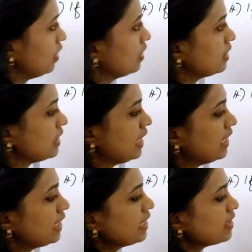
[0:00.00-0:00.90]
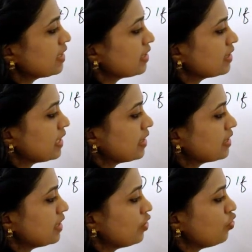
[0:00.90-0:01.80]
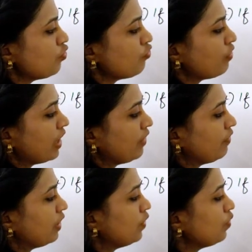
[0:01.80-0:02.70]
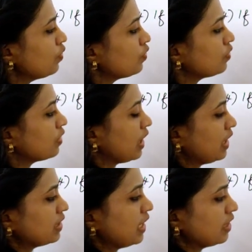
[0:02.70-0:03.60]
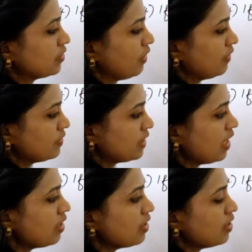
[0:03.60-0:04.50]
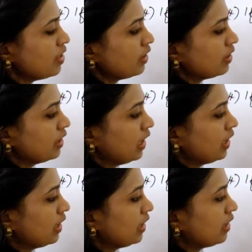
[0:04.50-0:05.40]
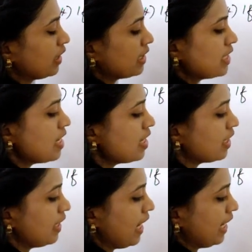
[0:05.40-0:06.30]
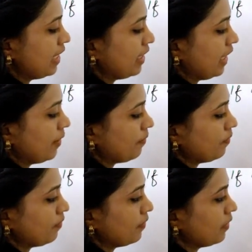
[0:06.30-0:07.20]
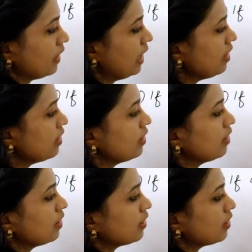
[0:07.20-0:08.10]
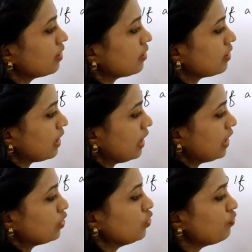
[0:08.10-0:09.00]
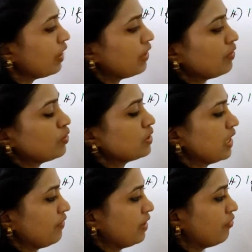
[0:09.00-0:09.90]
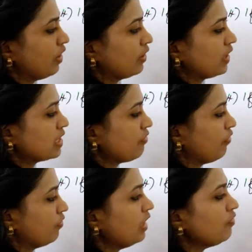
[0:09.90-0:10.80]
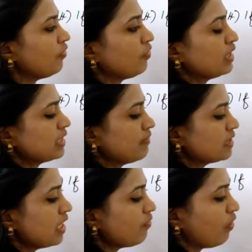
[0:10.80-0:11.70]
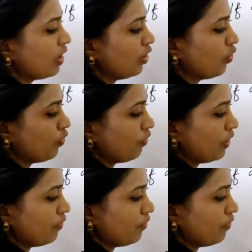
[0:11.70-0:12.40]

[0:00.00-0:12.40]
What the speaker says: C is 6 into 5 into 3. 6 5s are 30, 33s are 90. Then 3 into 5 into 7. 5 3s are 15, 15 7s are 105.